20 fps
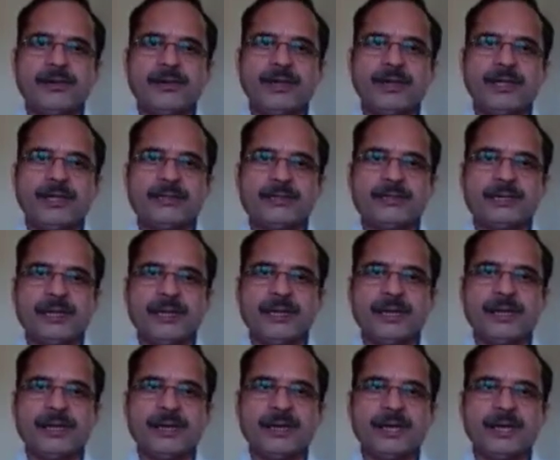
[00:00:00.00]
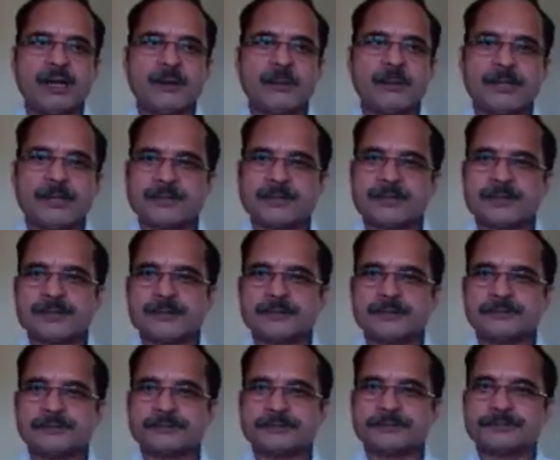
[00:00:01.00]
This side, this is the
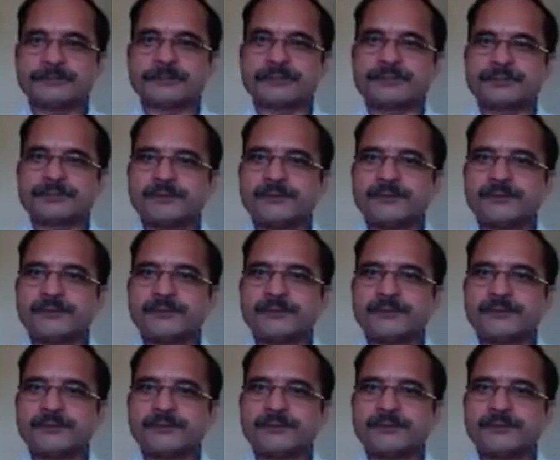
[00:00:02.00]
instrument.